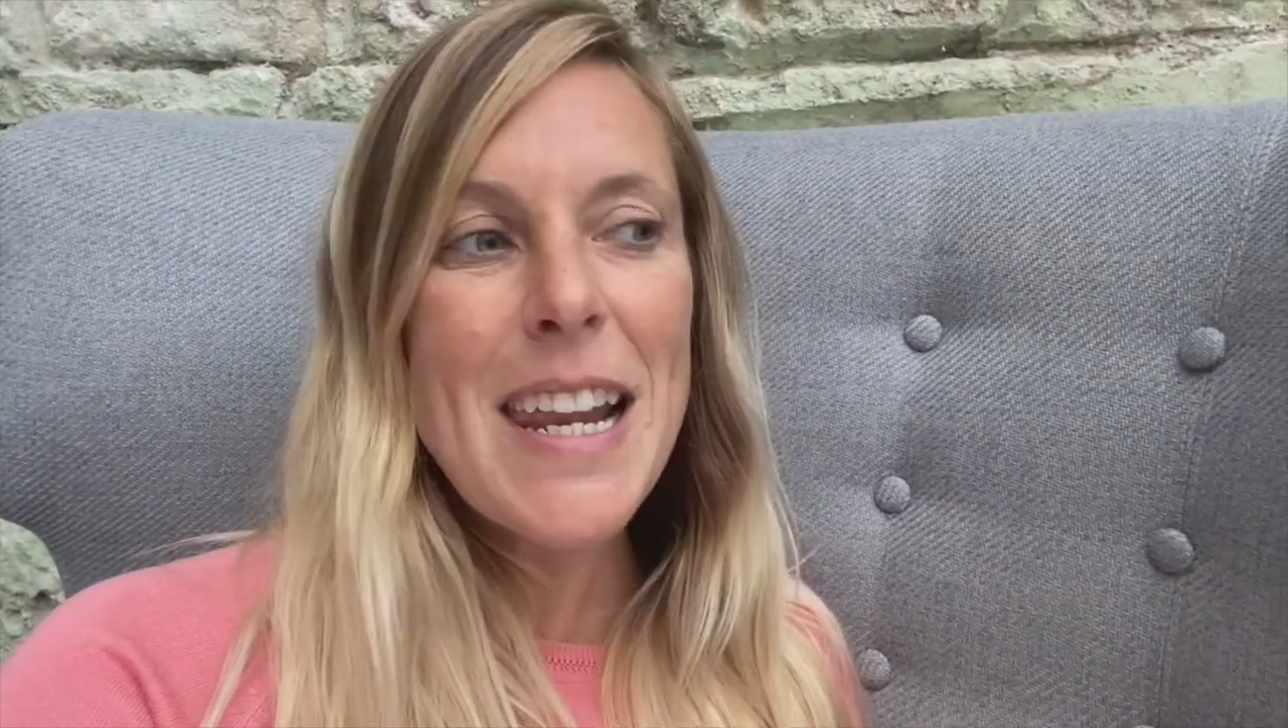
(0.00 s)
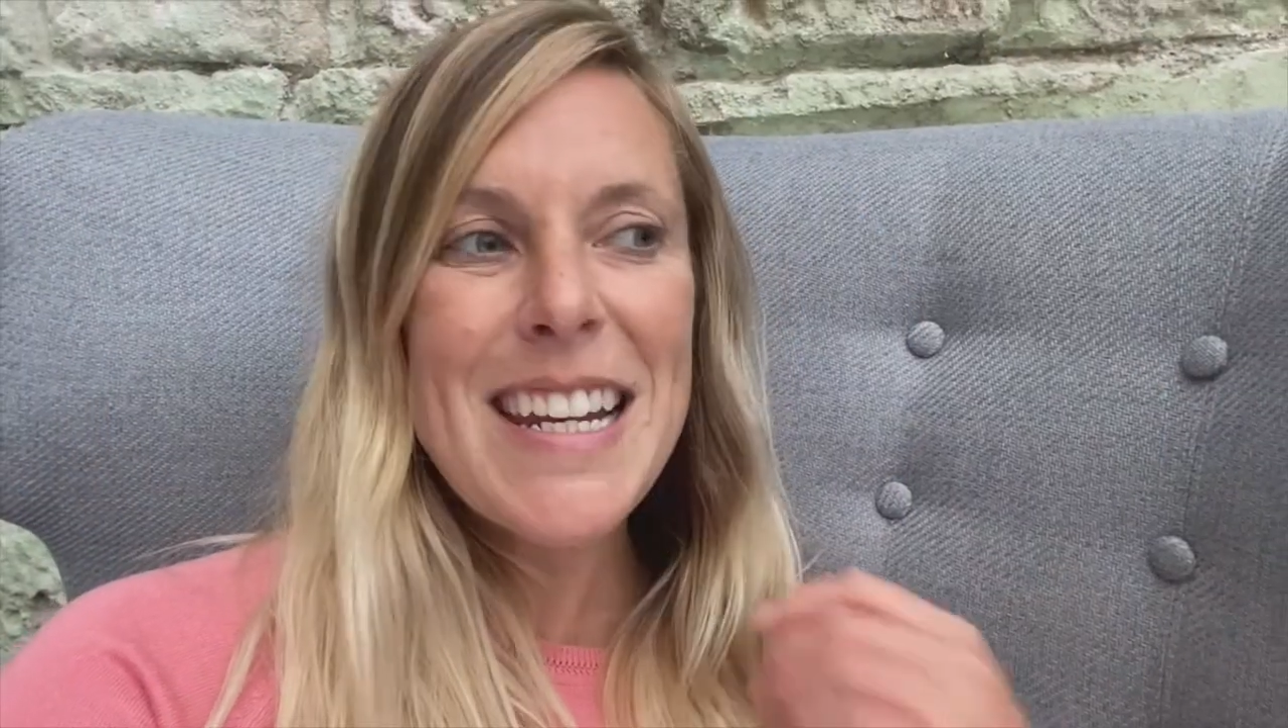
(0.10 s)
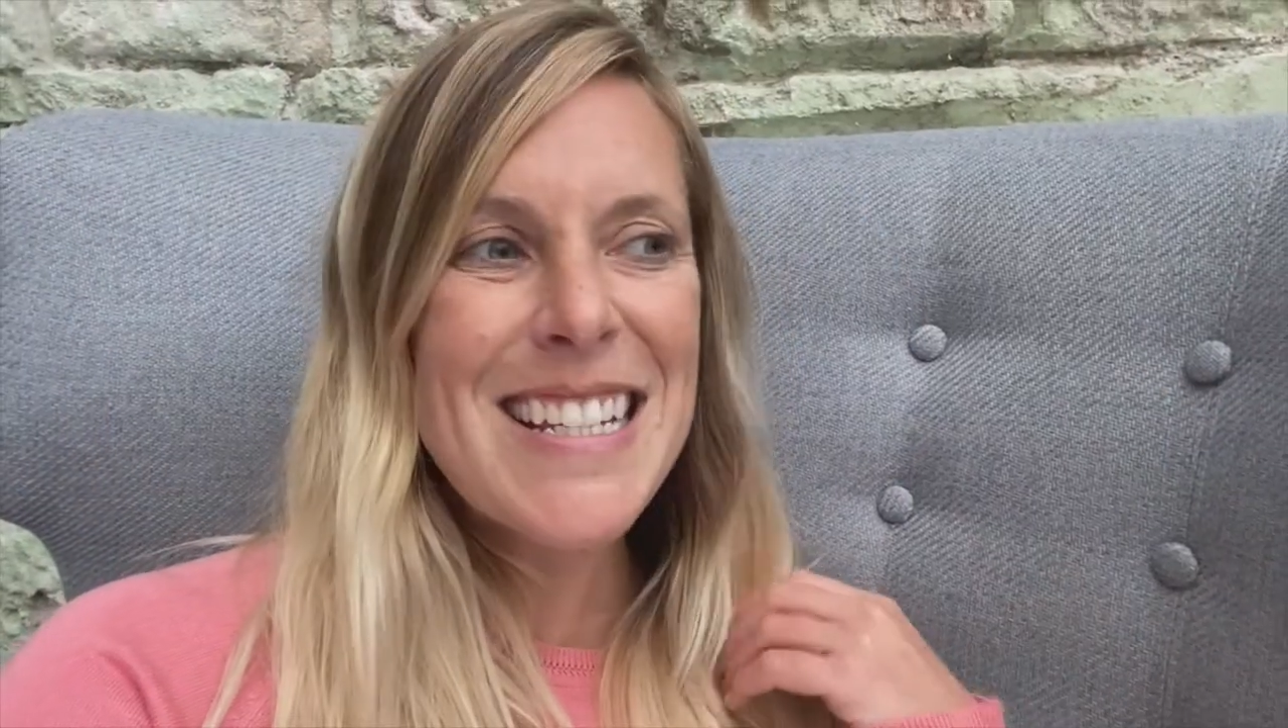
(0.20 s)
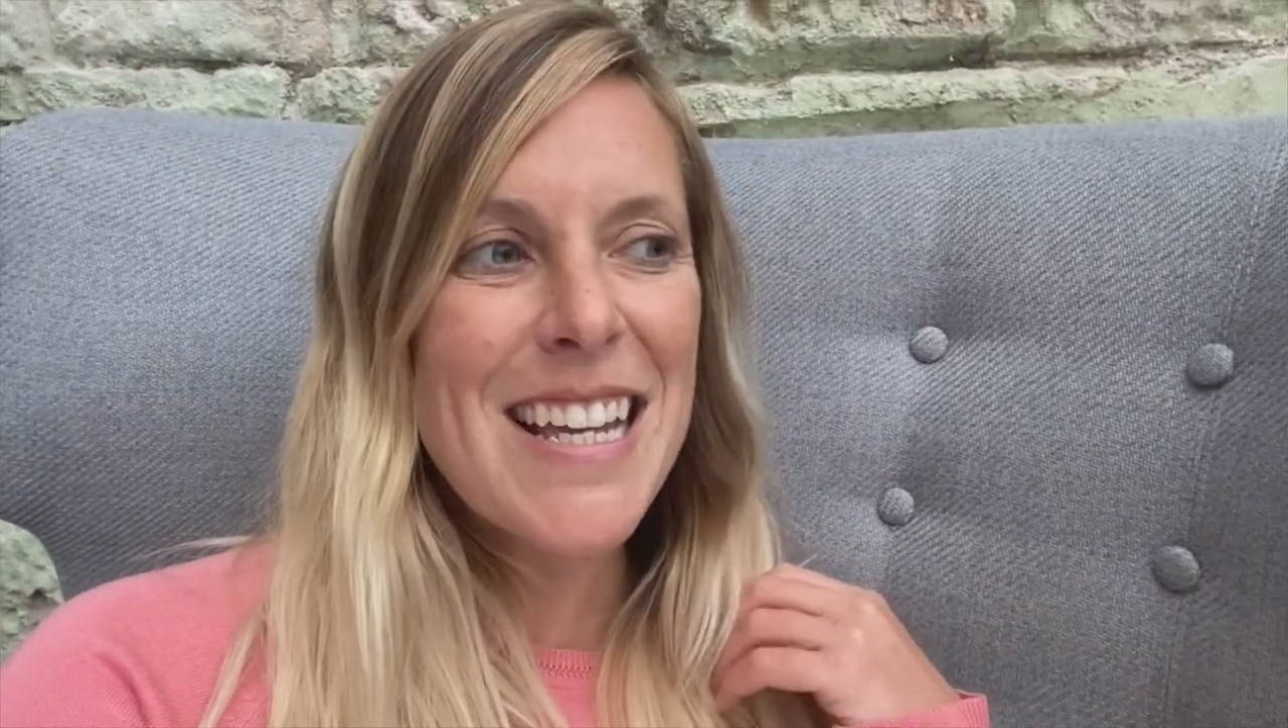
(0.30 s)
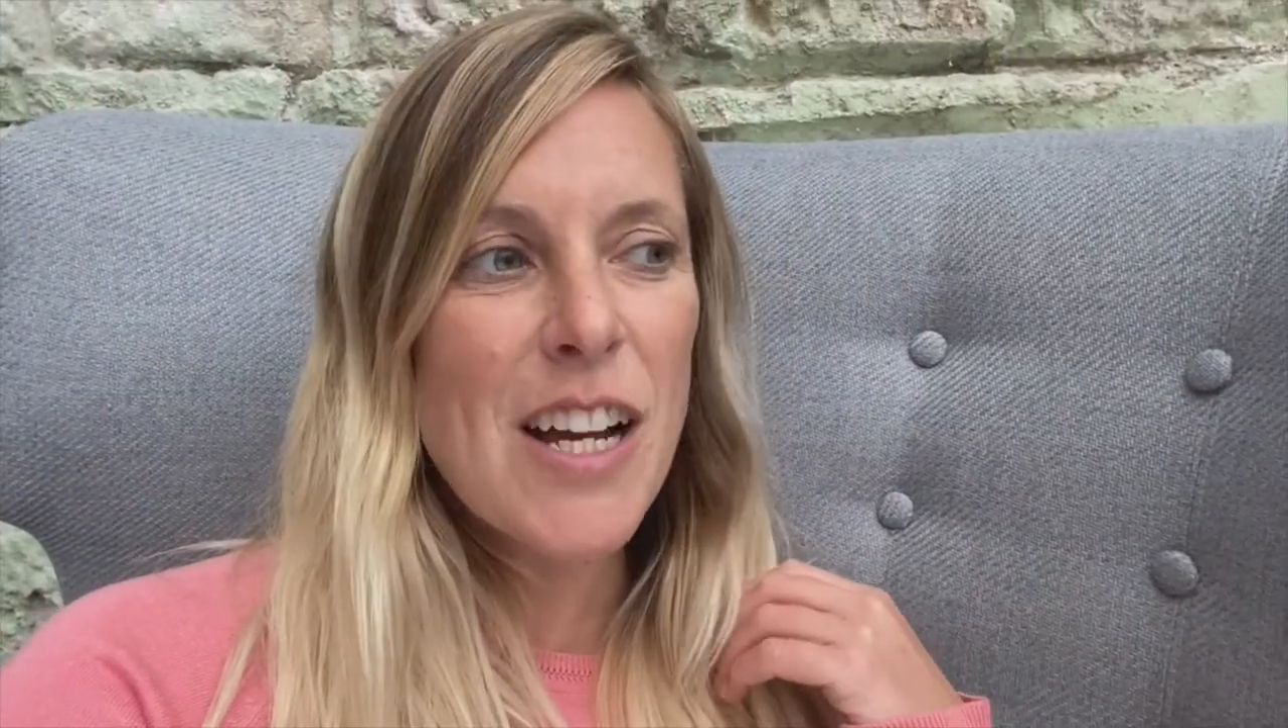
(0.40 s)

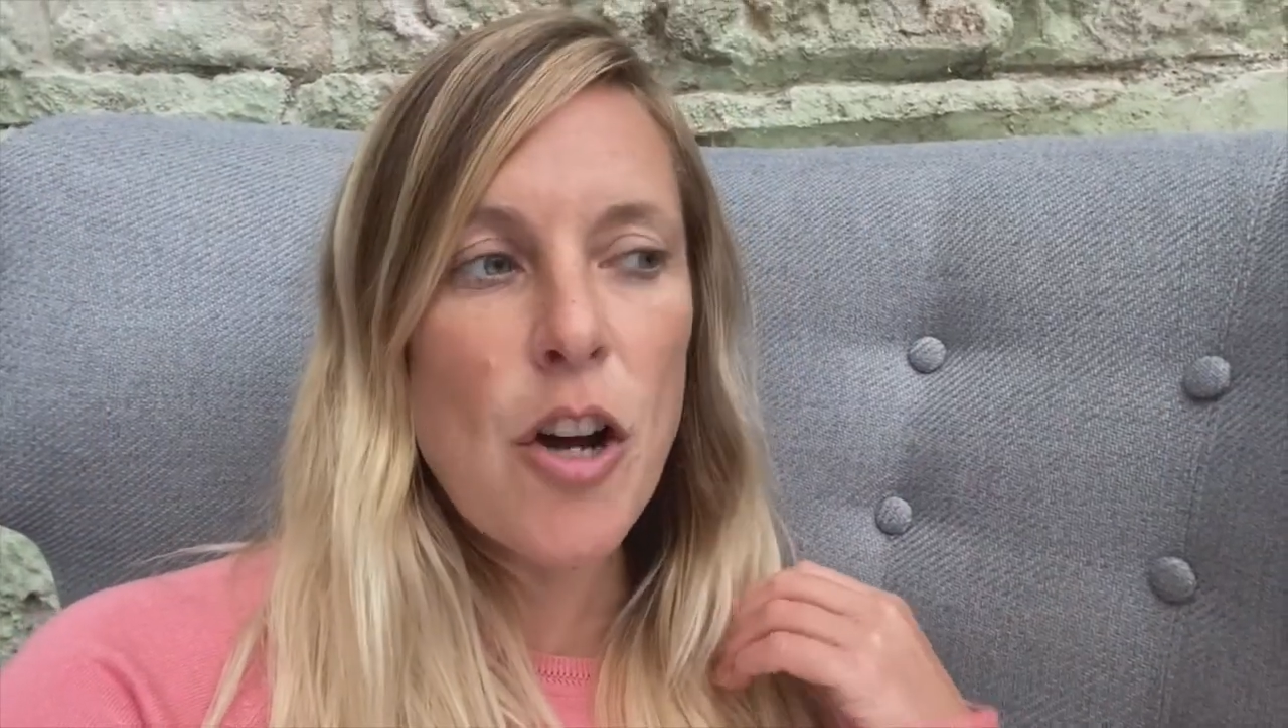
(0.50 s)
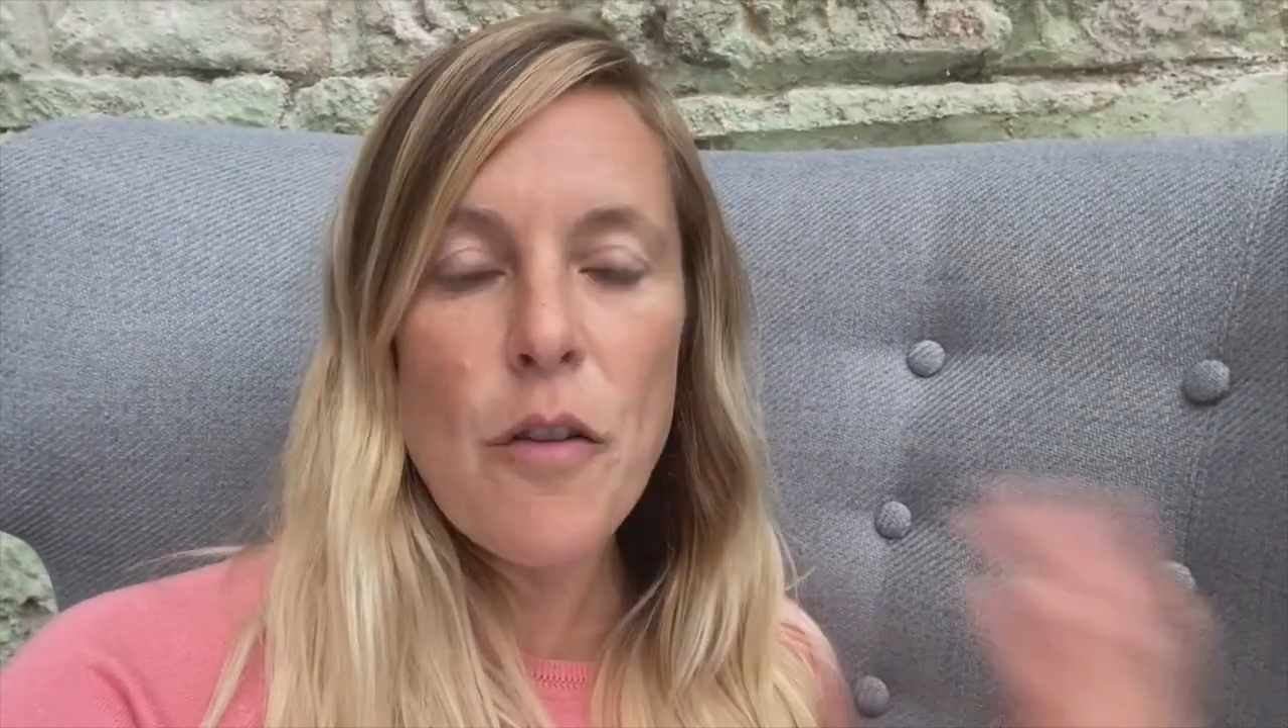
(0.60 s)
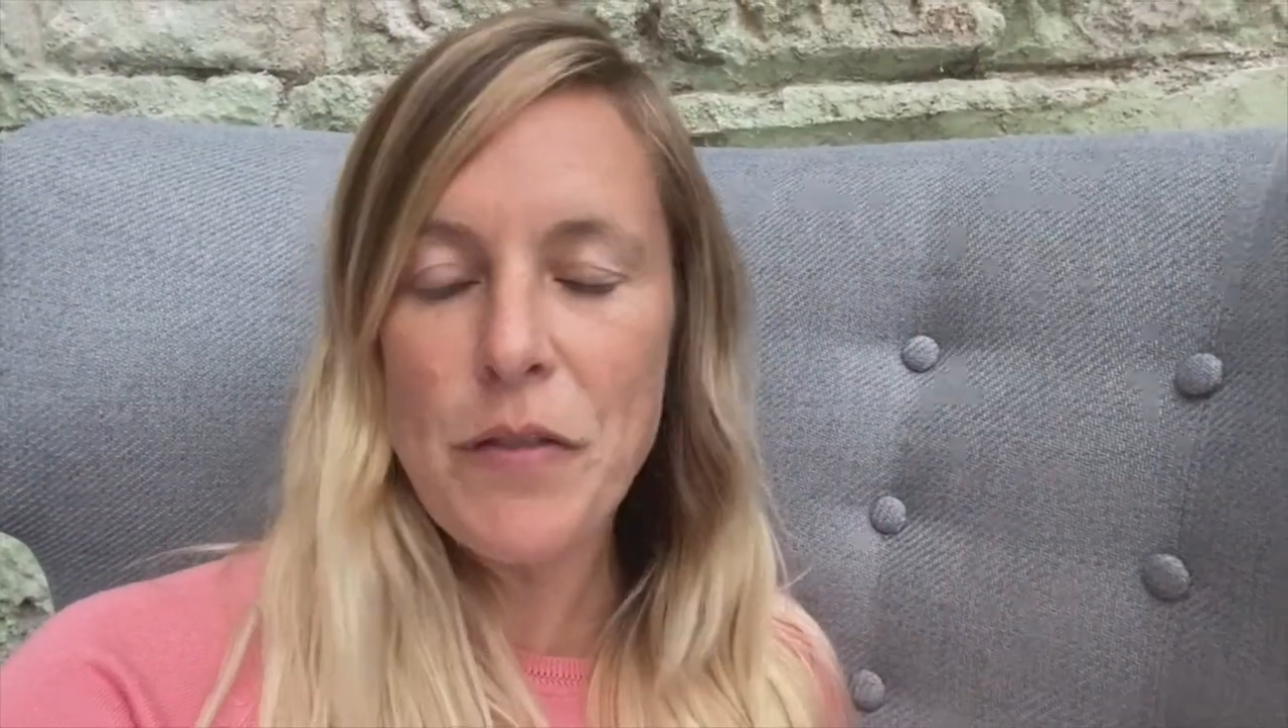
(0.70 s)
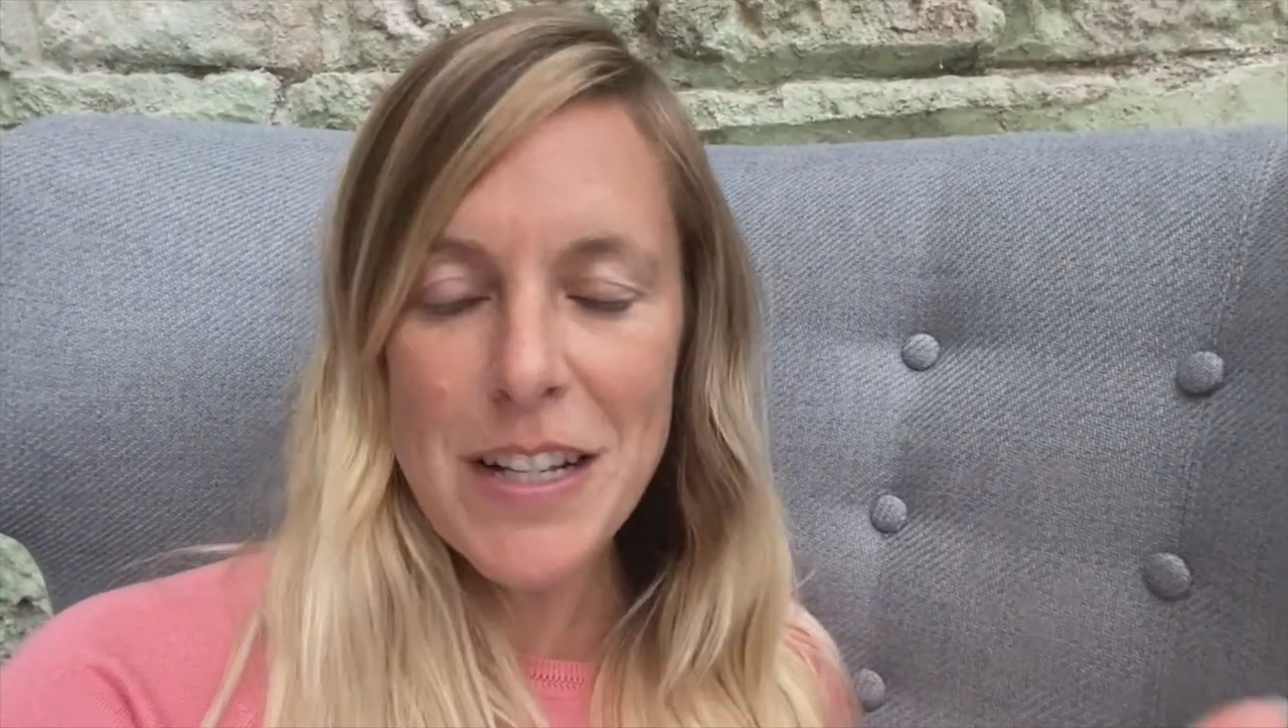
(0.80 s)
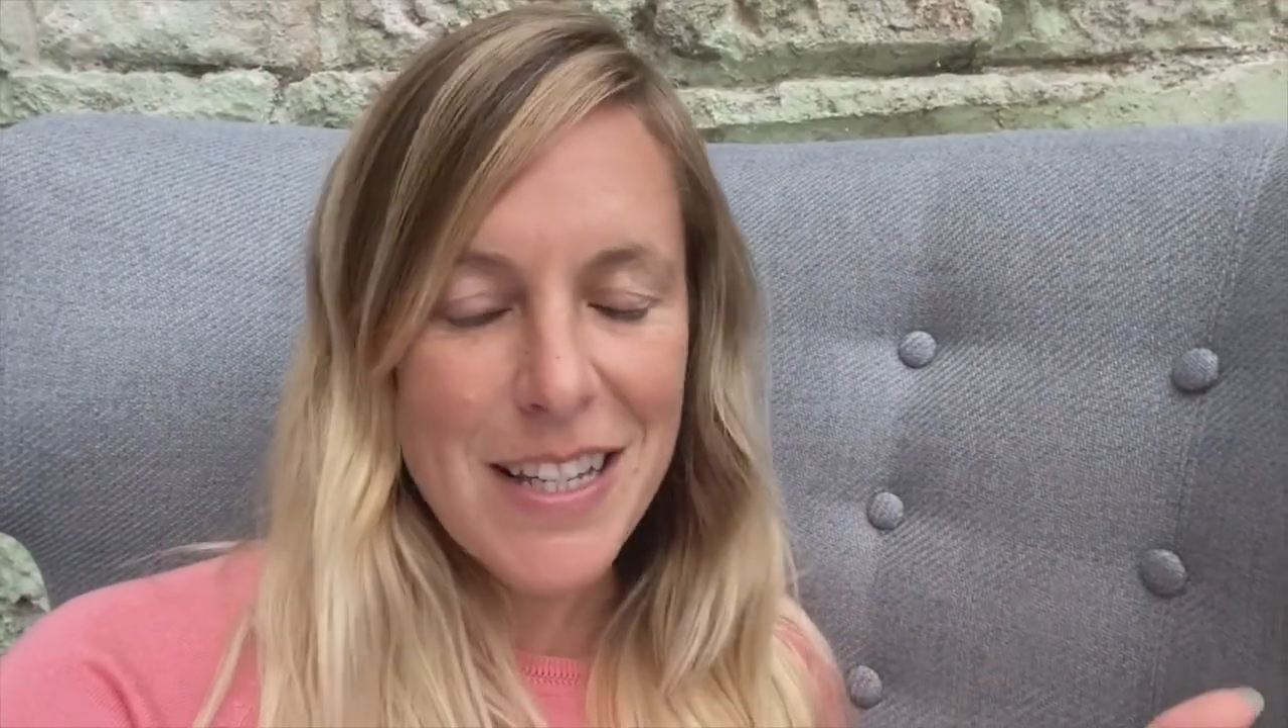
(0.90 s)
Alicia,
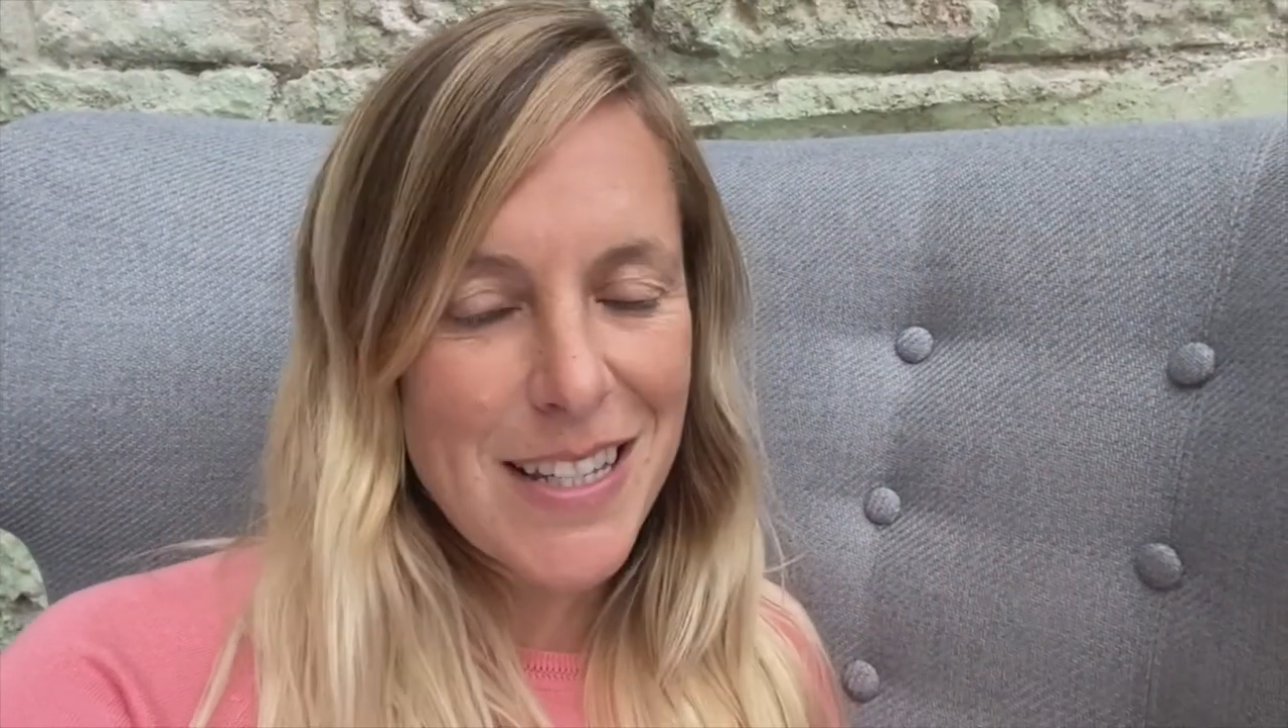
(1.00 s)
confidence is